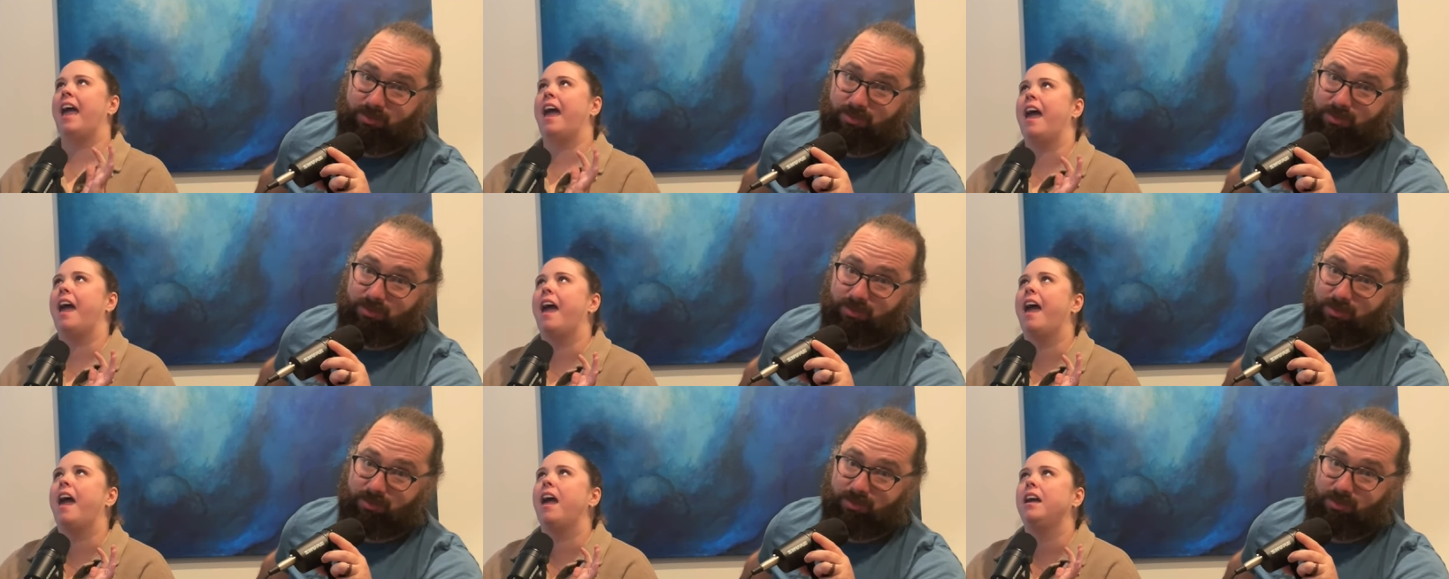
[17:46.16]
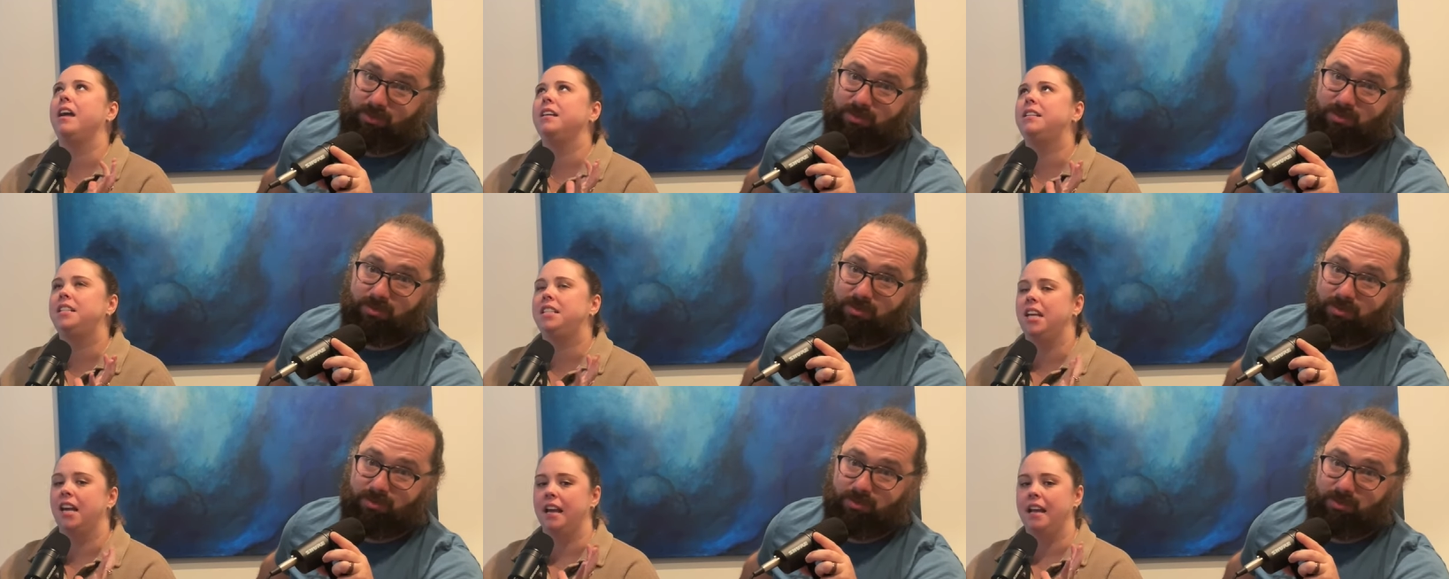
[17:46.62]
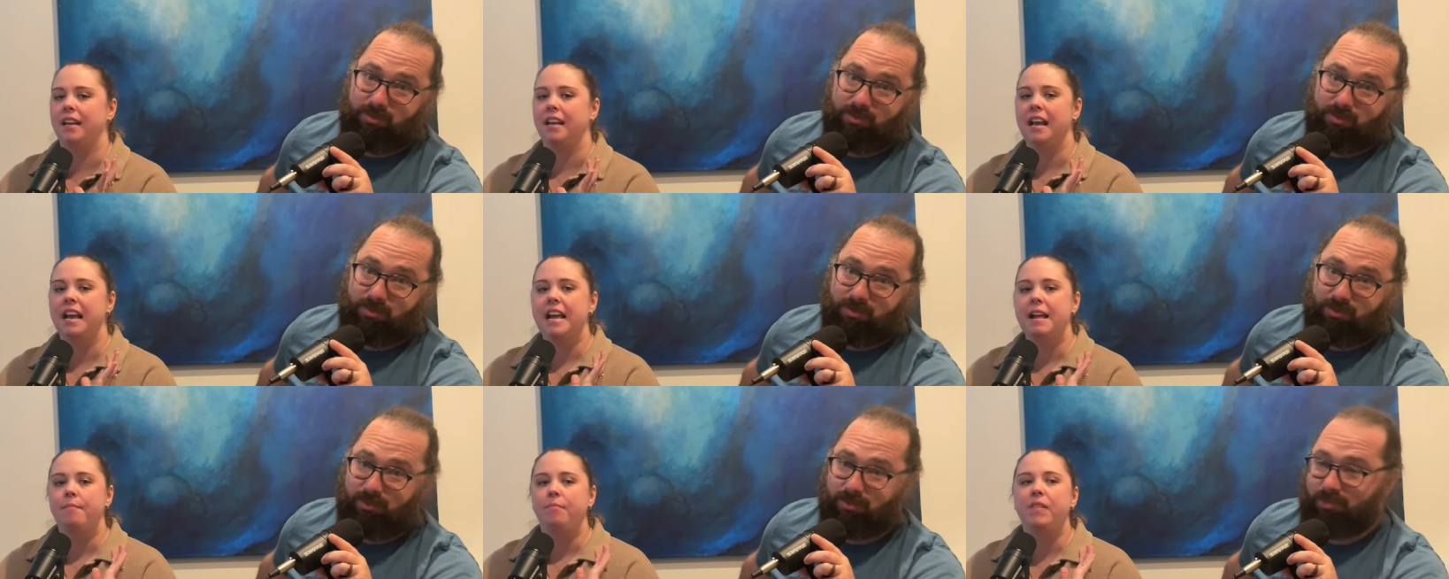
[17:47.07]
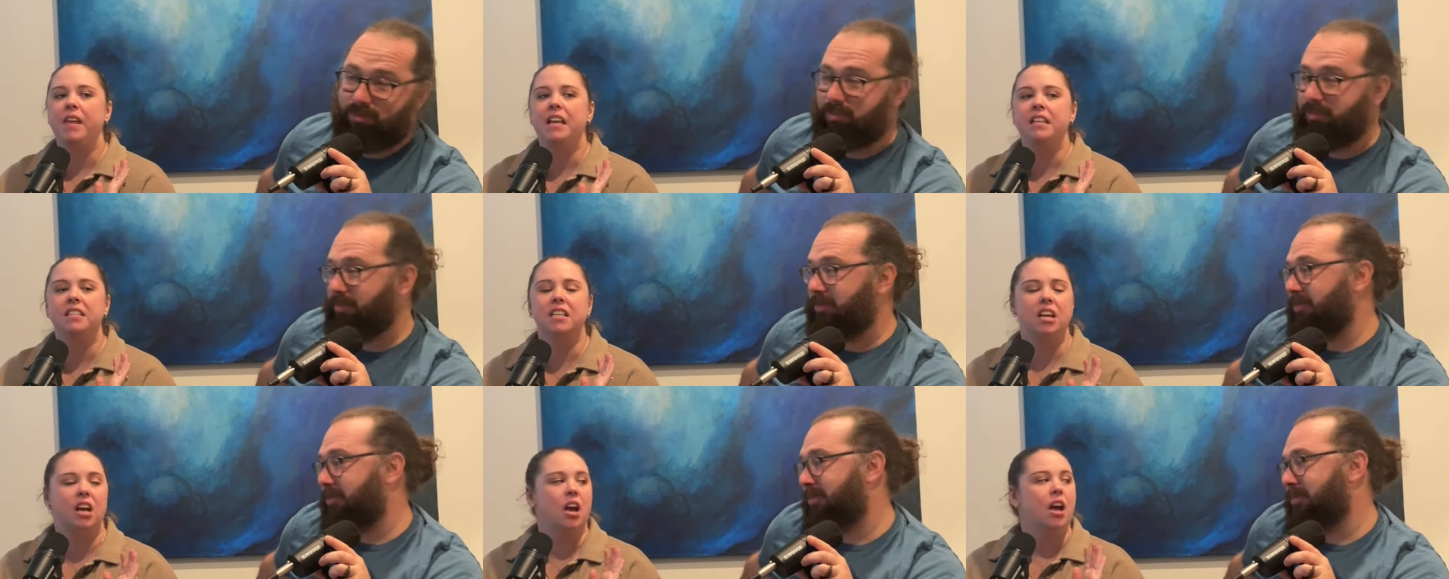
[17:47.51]
Speaker 1: hate it it's
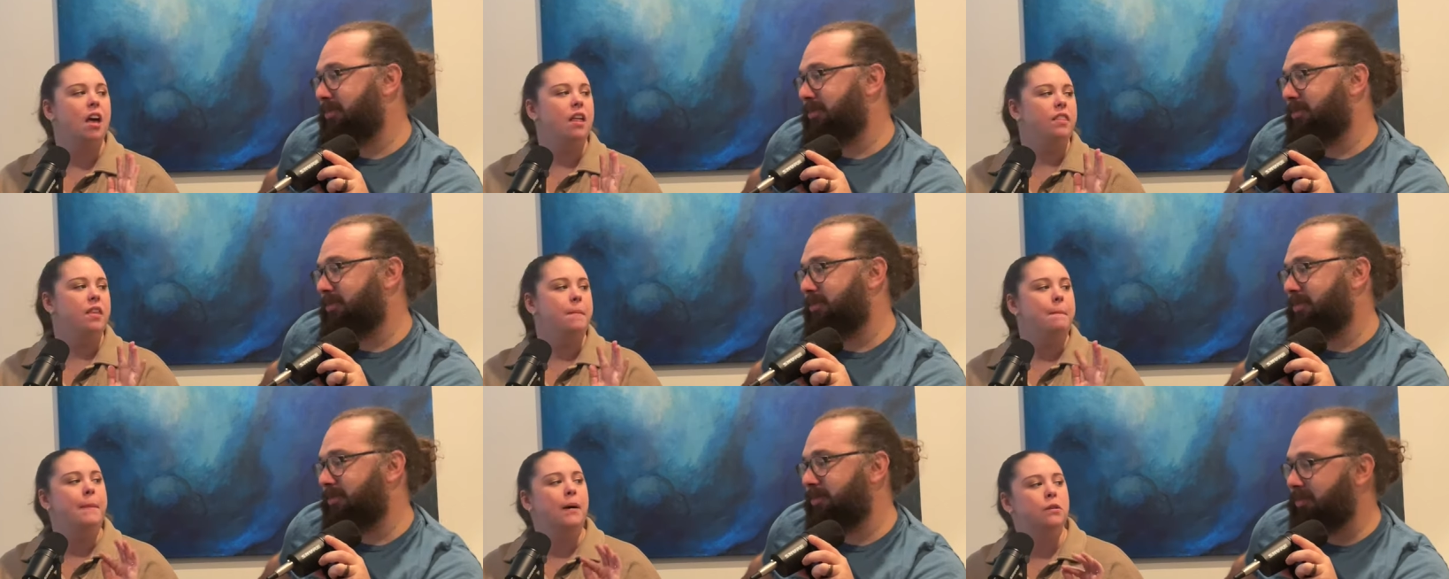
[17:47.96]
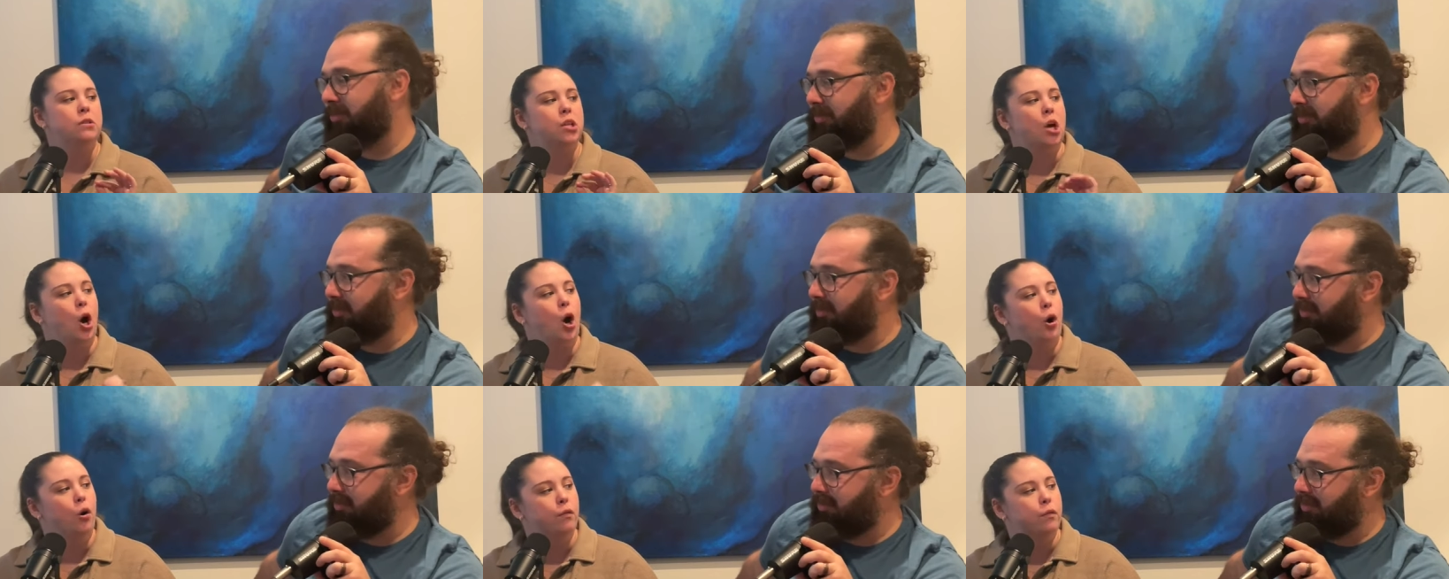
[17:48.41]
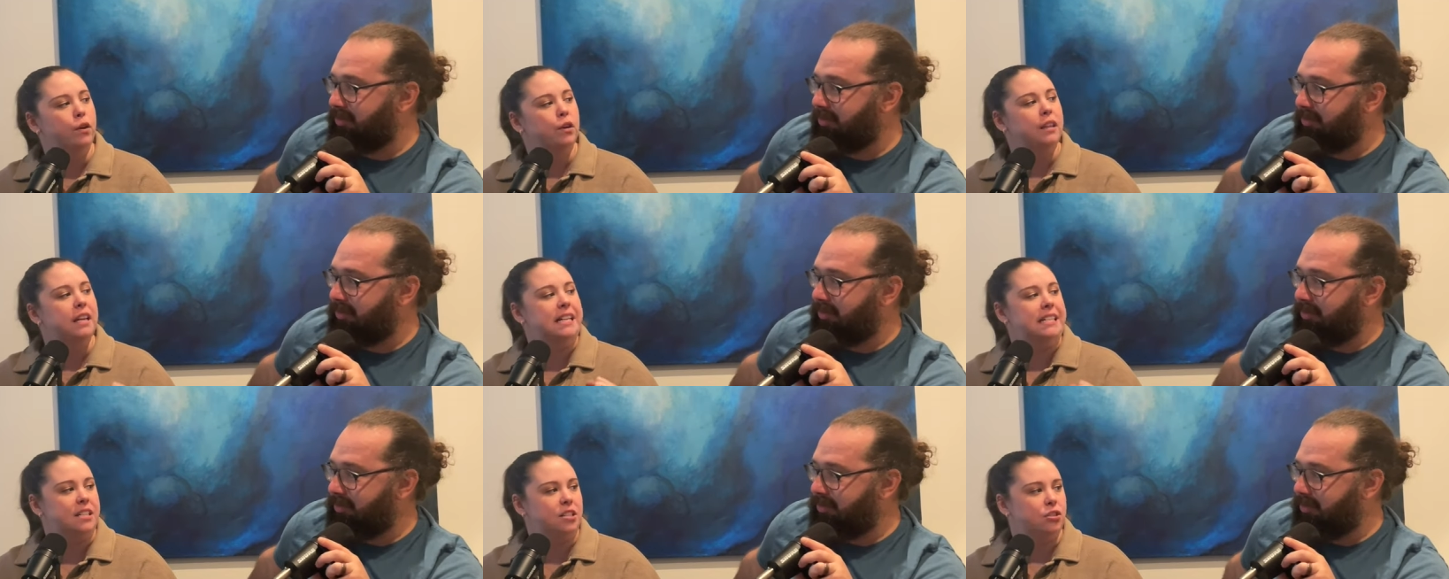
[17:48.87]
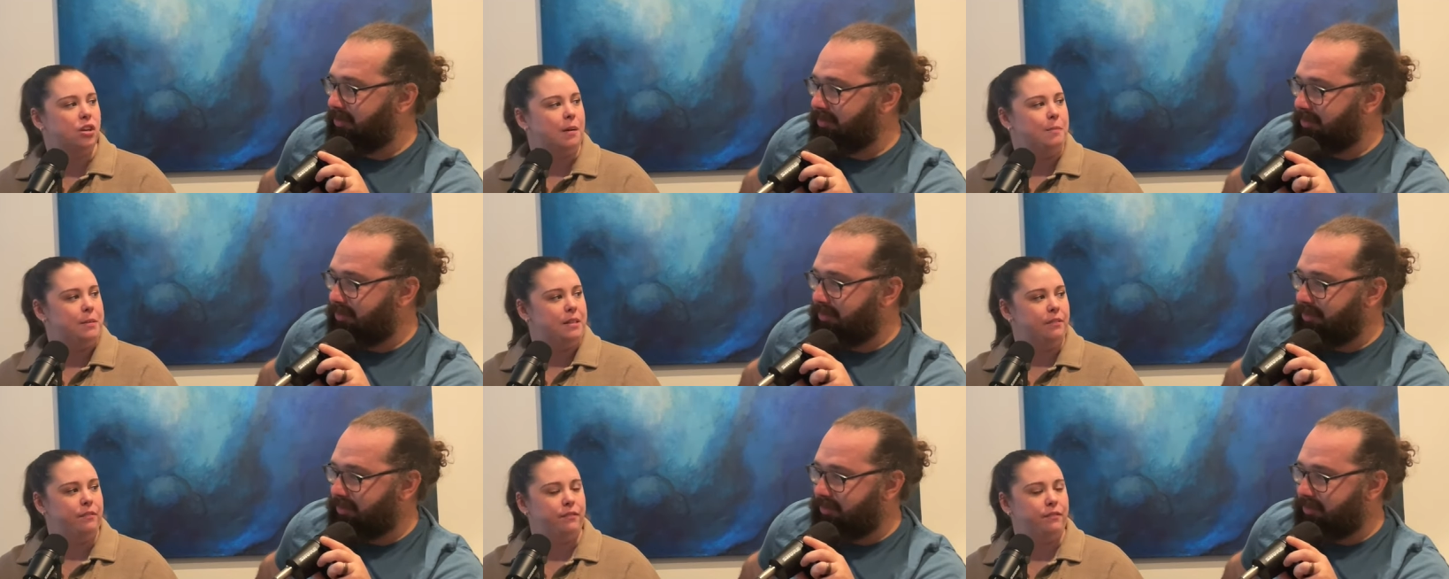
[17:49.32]
like the most overly descriptive